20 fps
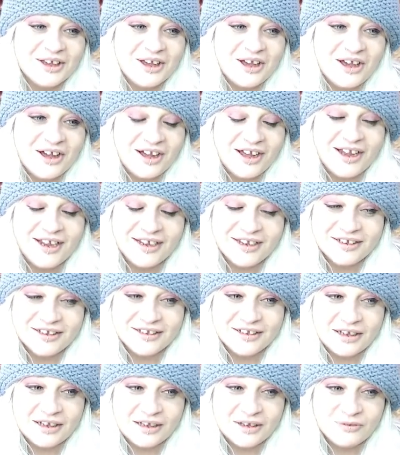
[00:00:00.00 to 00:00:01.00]

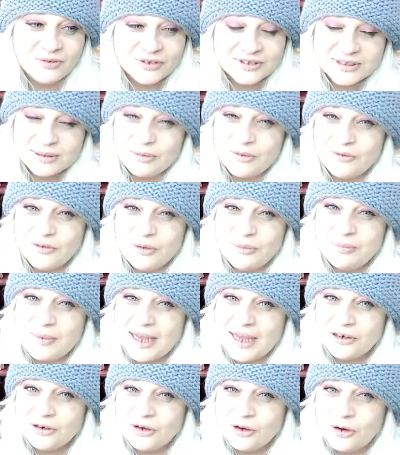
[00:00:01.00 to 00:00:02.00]
I, for some of you
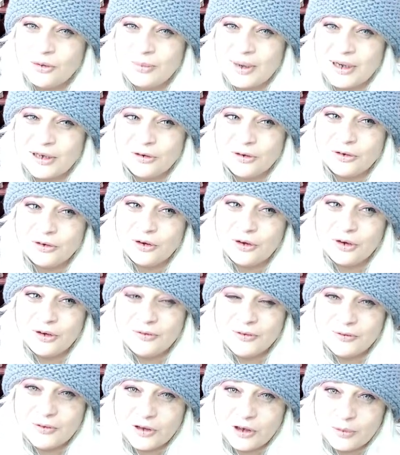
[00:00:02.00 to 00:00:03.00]
may know, may not know, if
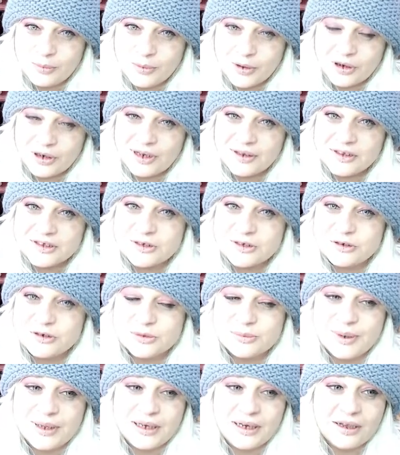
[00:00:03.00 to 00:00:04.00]
you follow me on other
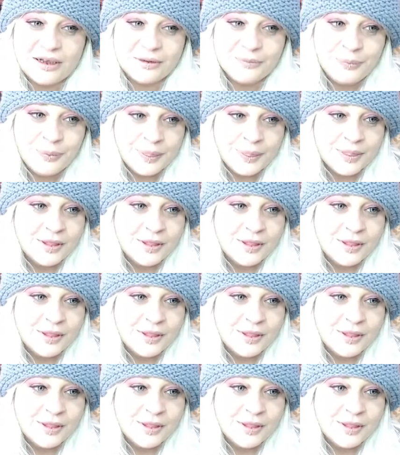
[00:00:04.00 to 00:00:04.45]
social media,